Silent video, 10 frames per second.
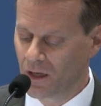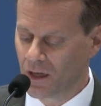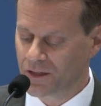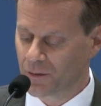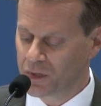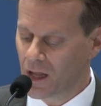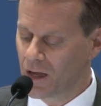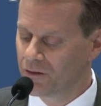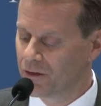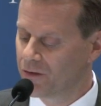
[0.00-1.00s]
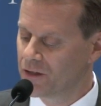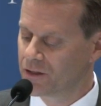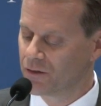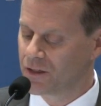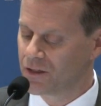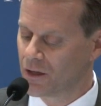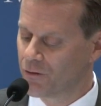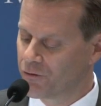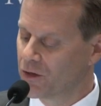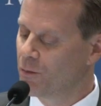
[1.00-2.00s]
A supply of defense services on the
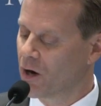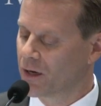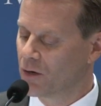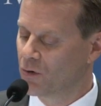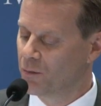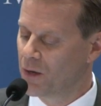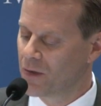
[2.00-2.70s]
free market would mean